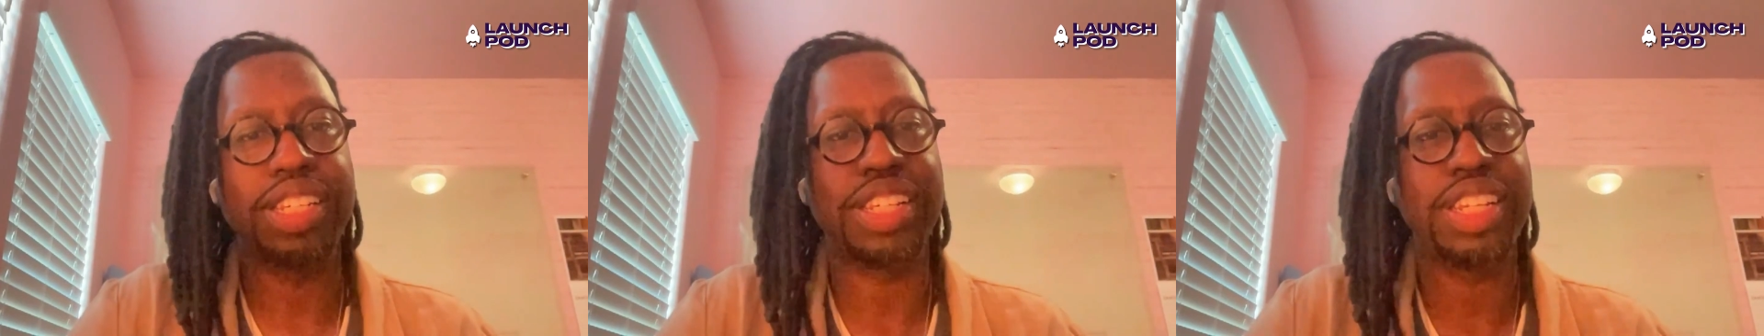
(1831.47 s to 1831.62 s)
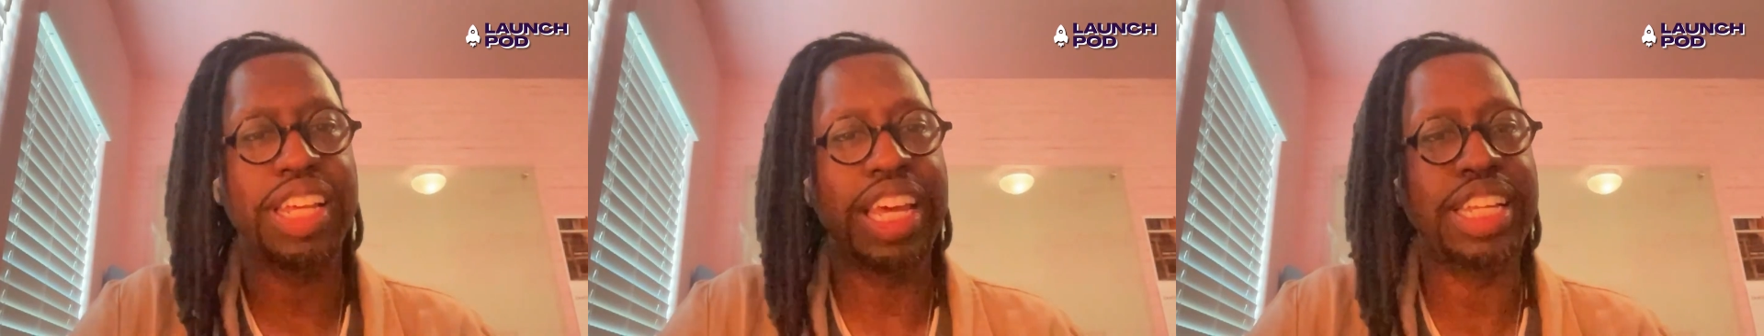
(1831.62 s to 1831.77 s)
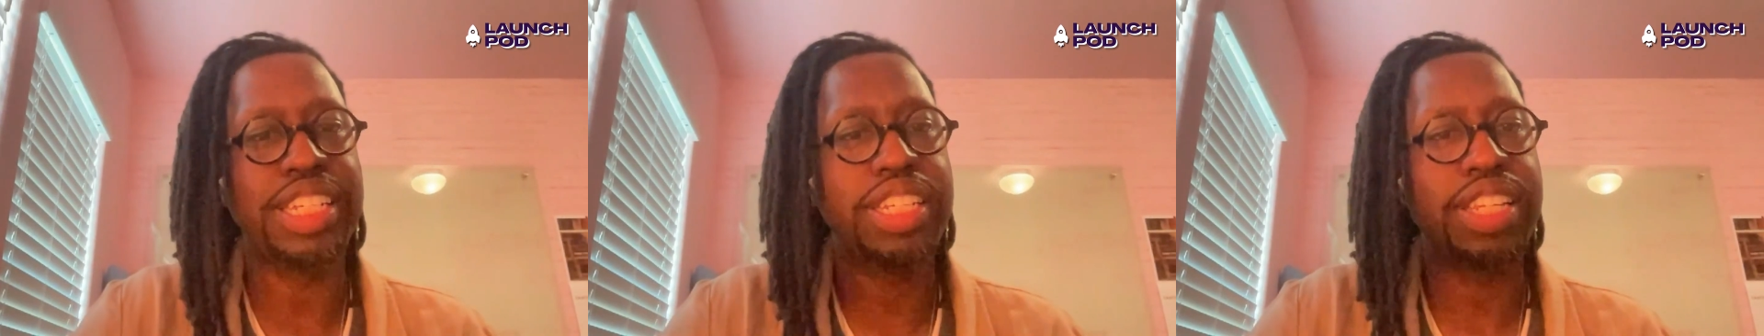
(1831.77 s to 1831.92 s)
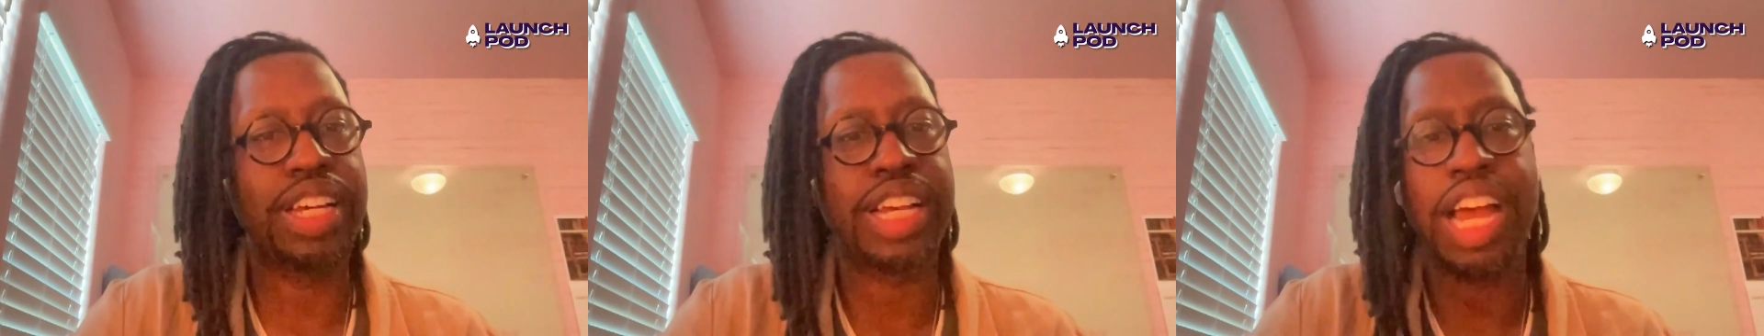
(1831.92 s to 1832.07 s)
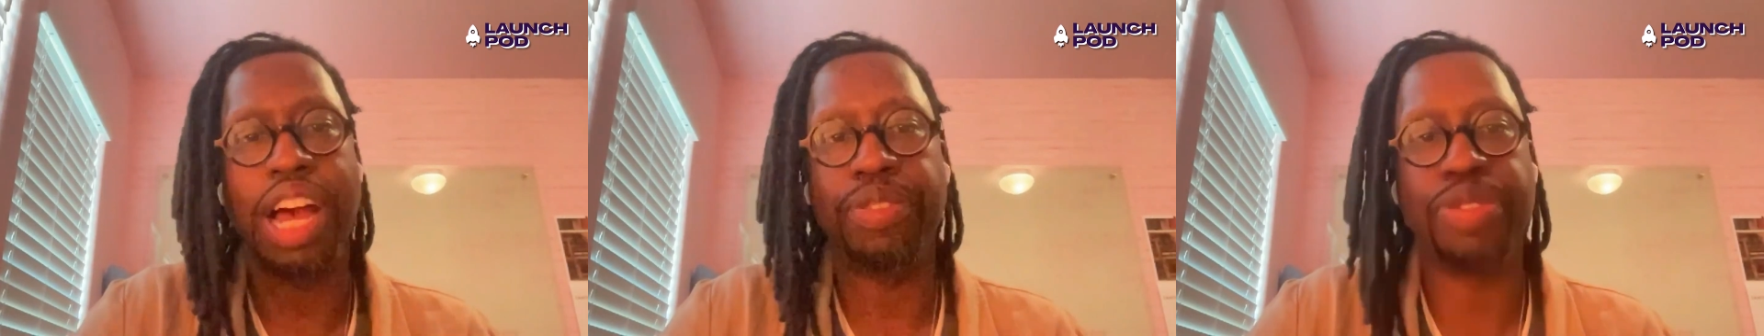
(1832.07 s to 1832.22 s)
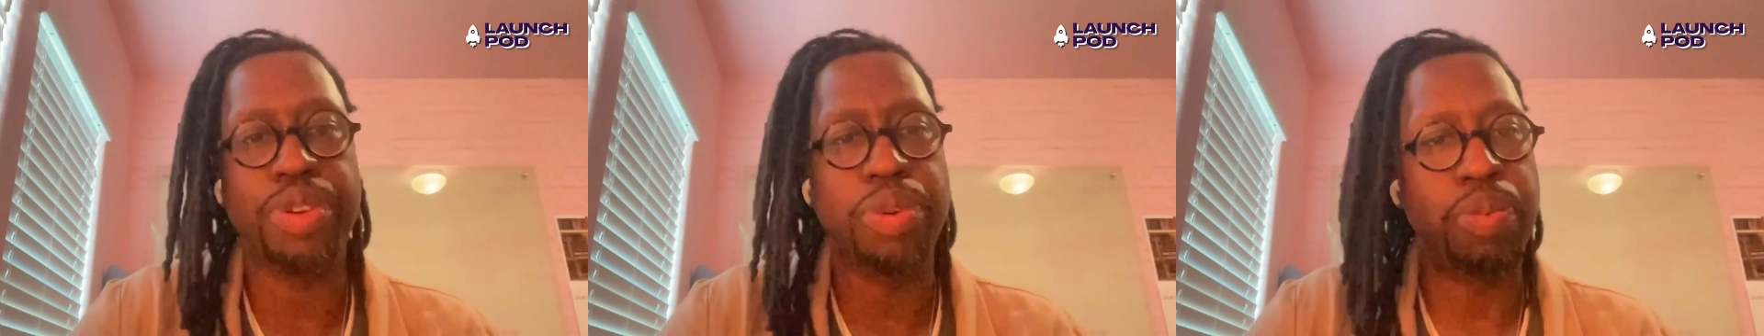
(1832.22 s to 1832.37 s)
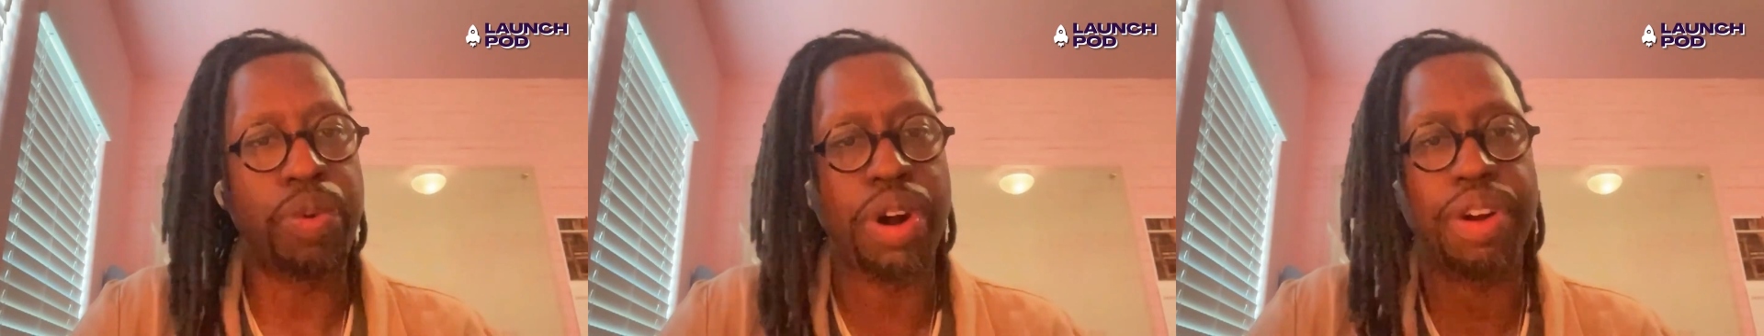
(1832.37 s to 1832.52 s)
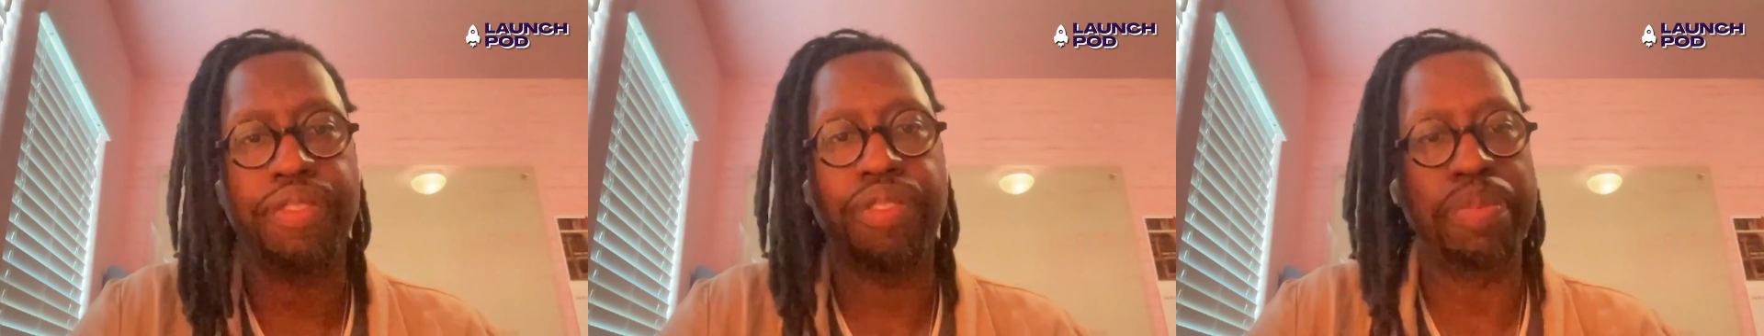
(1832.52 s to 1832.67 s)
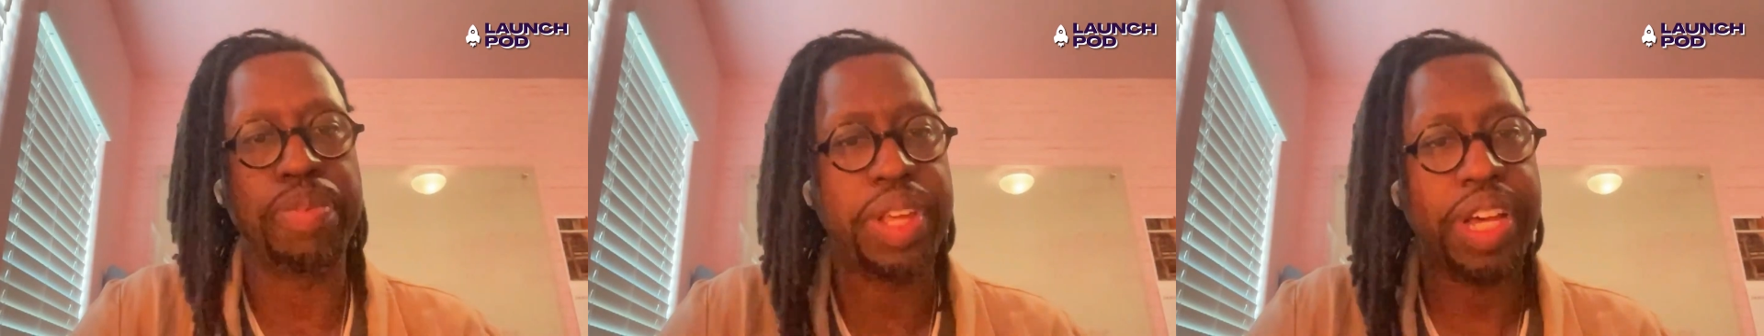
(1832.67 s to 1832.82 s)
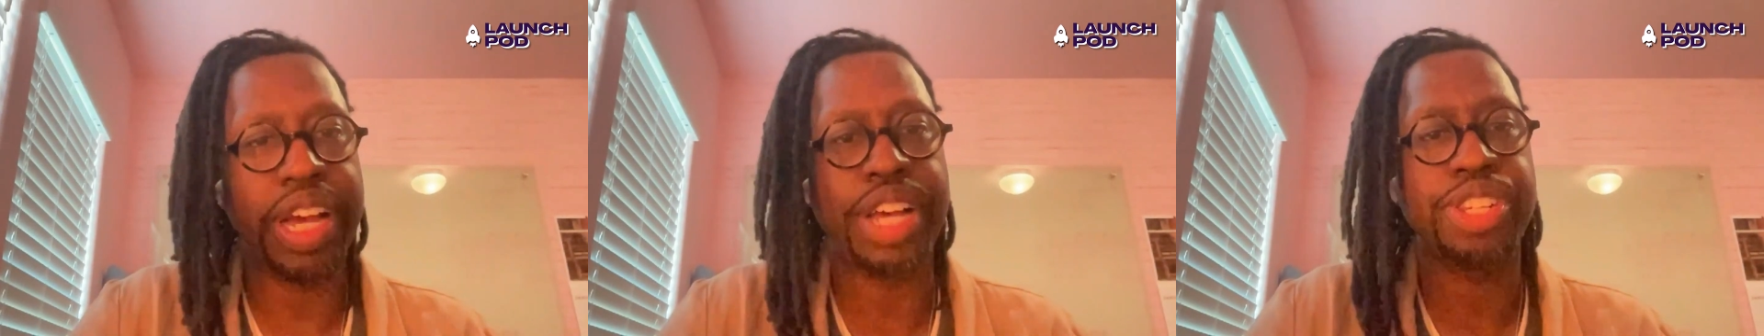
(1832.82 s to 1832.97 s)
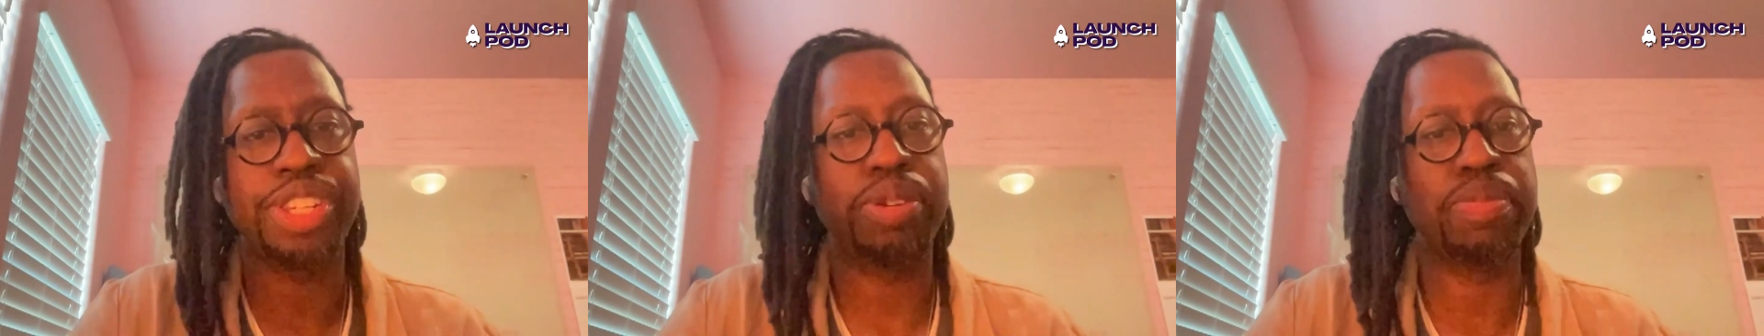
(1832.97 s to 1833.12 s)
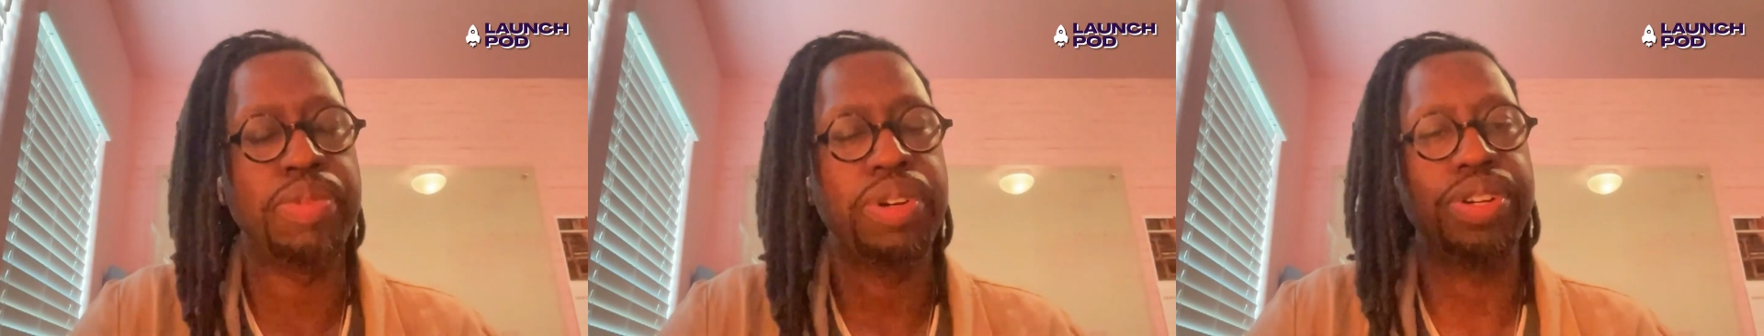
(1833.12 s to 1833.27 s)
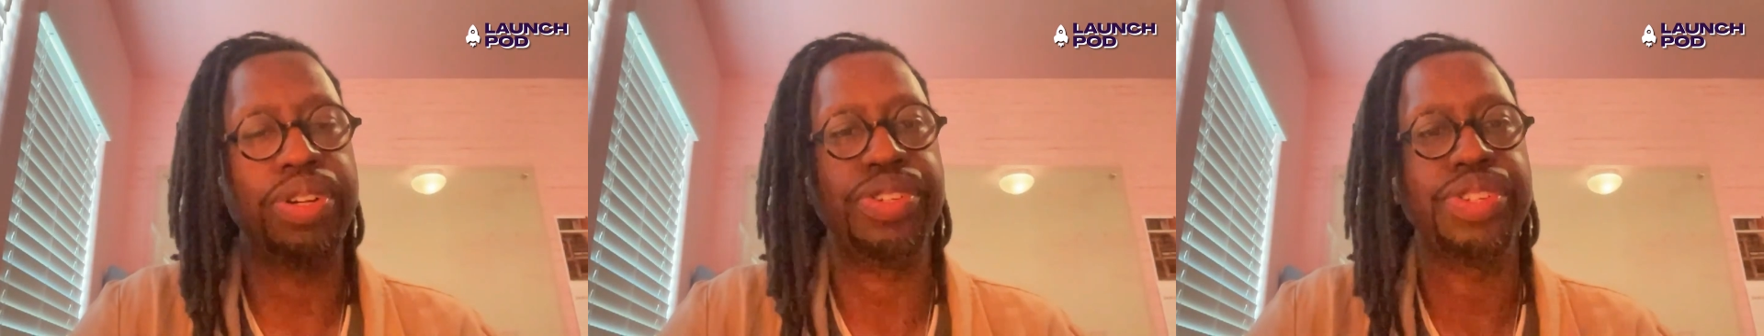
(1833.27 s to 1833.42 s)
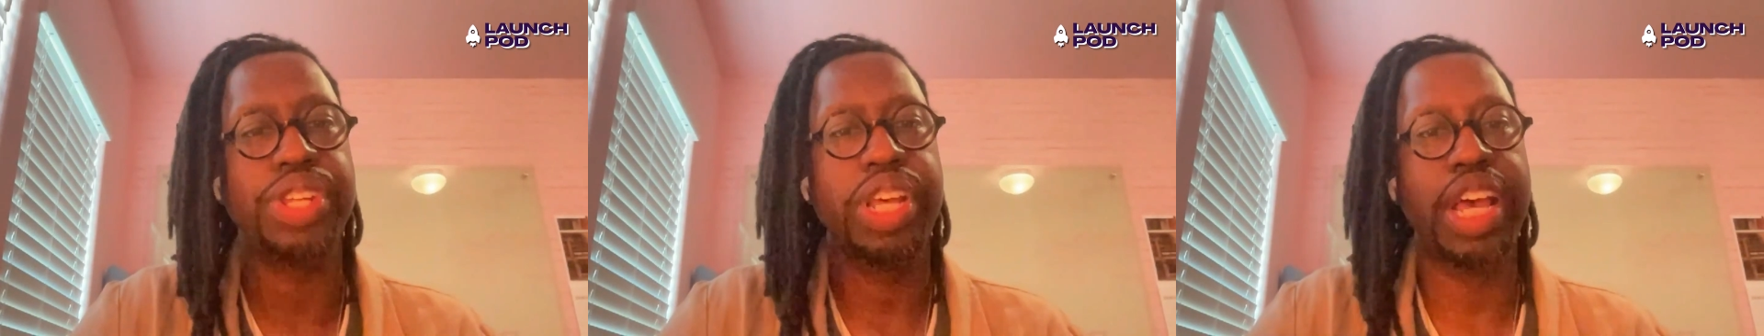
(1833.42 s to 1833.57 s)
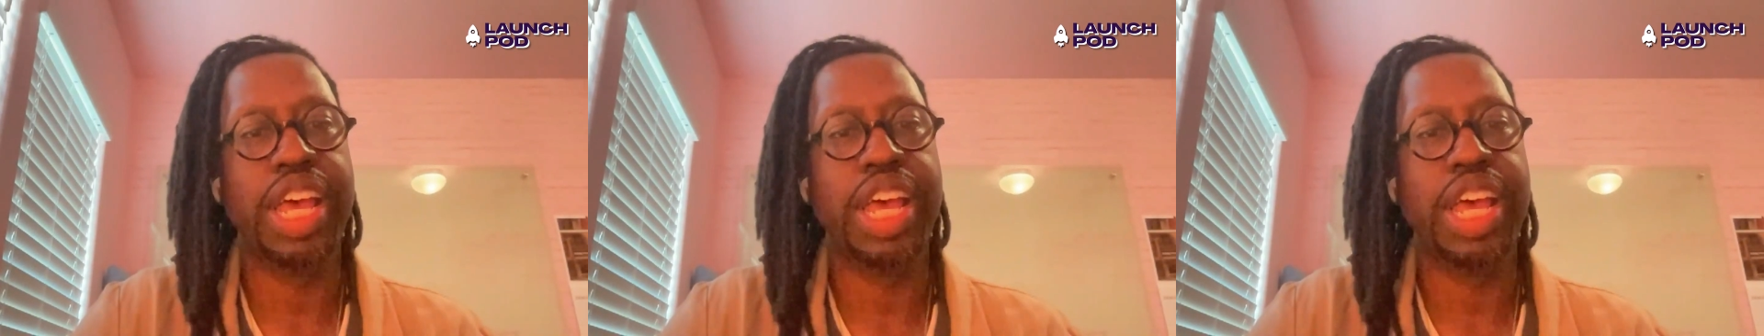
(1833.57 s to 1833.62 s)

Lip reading: It took out the work from the customers